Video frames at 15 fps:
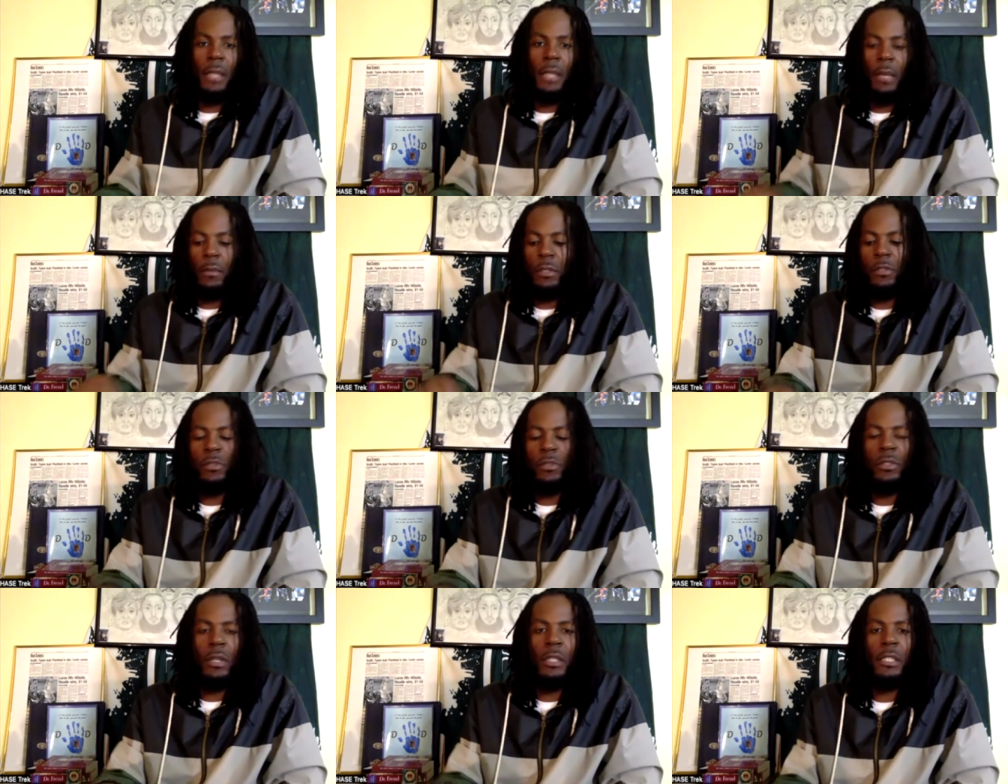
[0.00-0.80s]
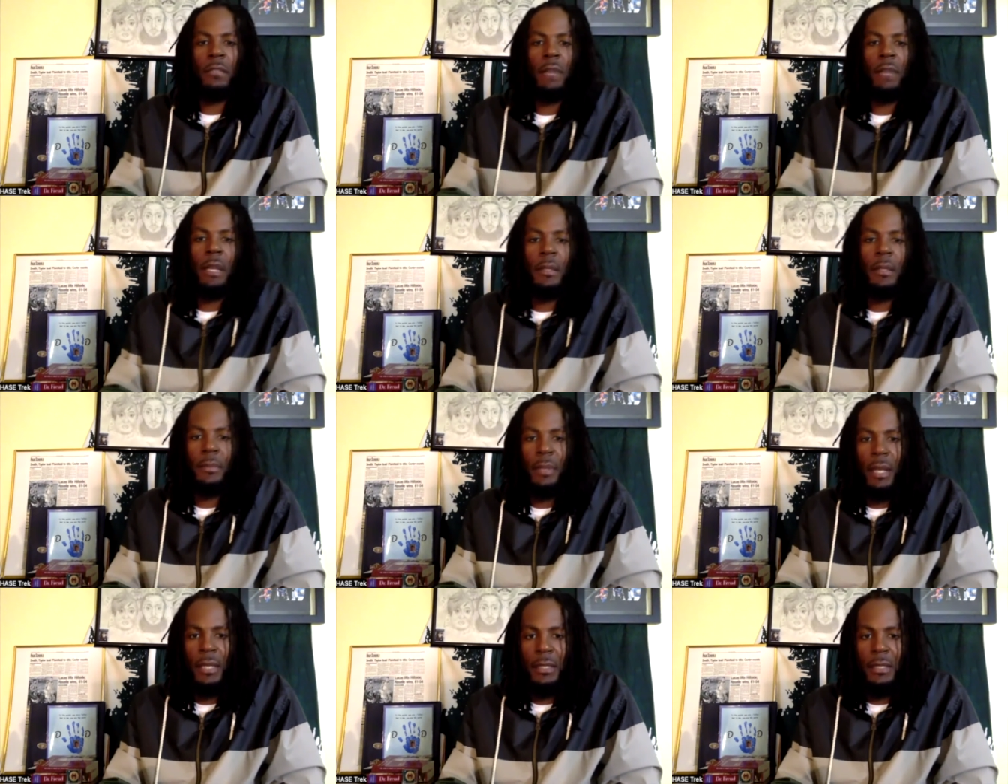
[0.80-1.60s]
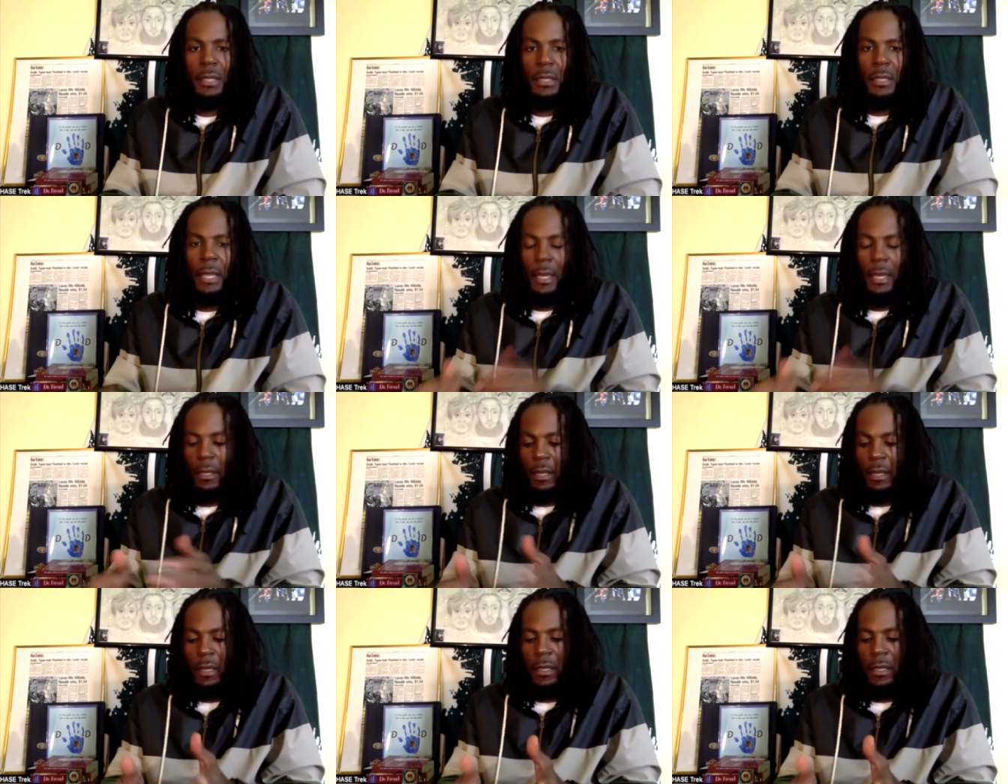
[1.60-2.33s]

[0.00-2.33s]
Like when did you start your writing process that